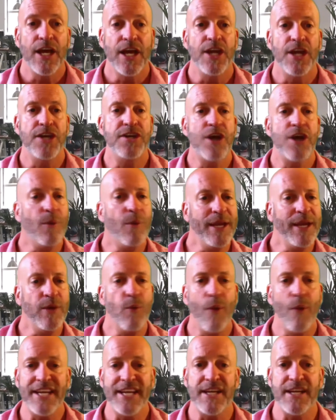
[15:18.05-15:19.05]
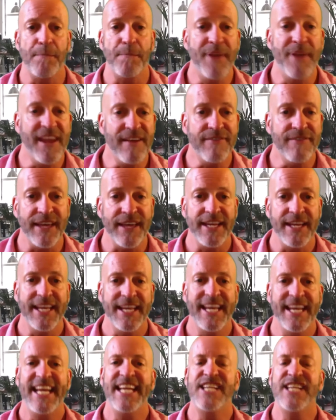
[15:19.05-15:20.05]
knowing when to pivot
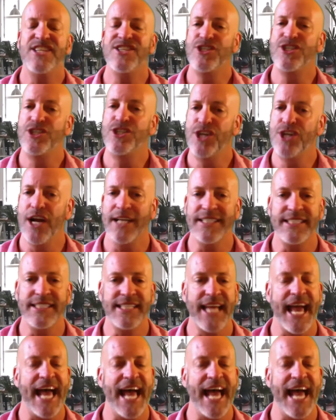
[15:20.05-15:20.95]
is just